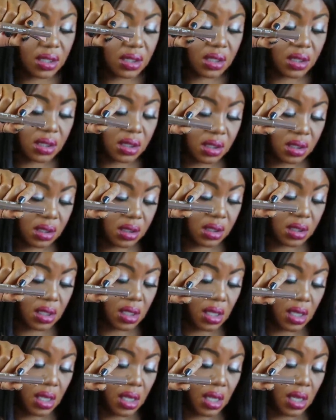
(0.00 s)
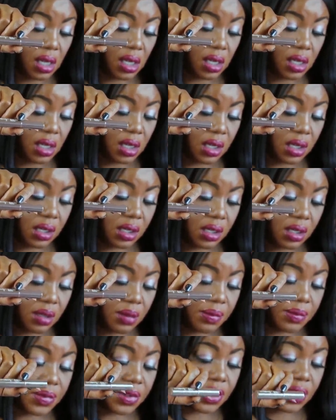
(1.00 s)
It's good
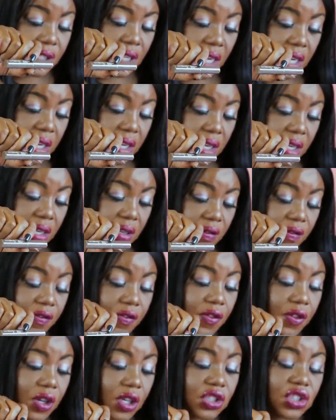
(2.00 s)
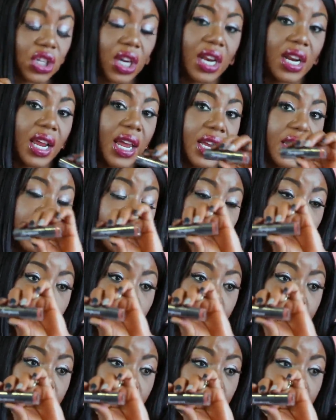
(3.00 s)
um, stay French. I like
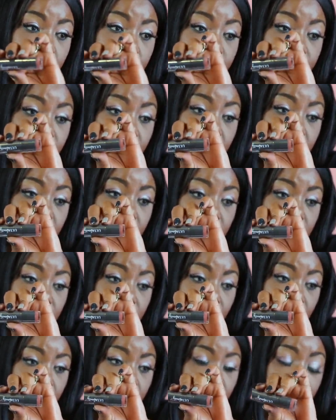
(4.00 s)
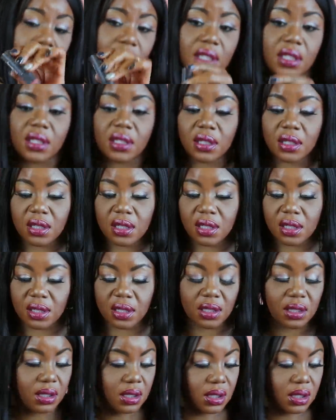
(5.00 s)
Ulta lipsticks. They're really good.